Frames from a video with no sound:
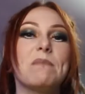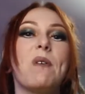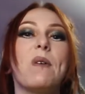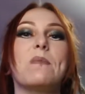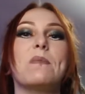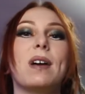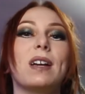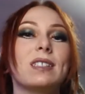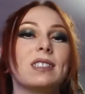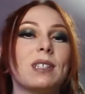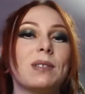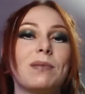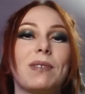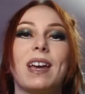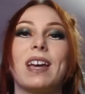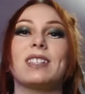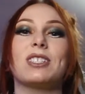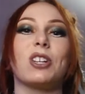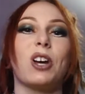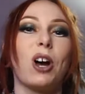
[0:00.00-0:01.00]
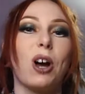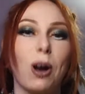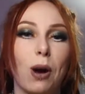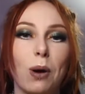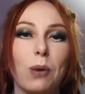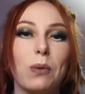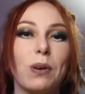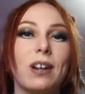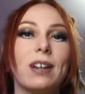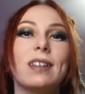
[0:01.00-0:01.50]
momentum has
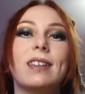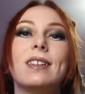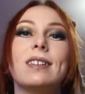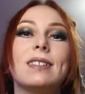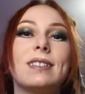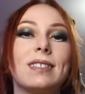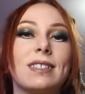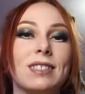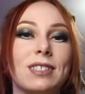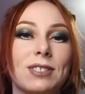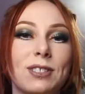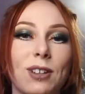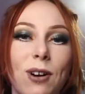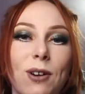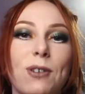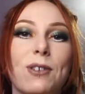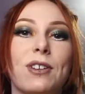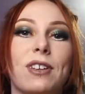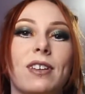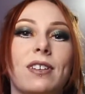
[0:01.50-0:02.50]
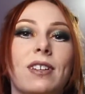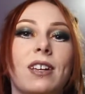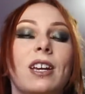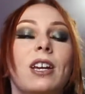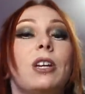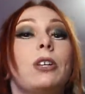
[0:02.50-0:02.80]
already started.